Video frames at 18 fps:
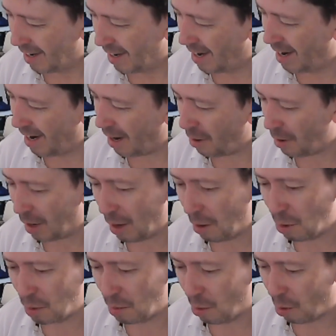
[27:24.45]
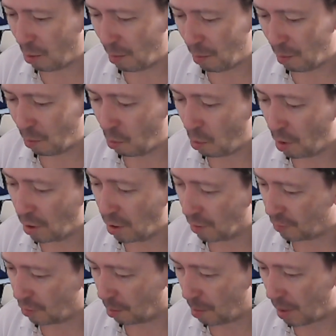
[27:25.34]
Loads more
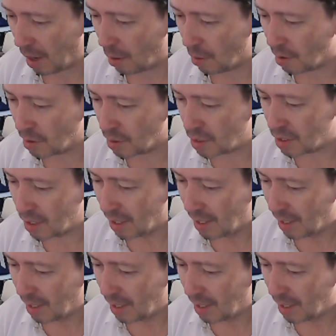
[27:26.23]
wonderful powers.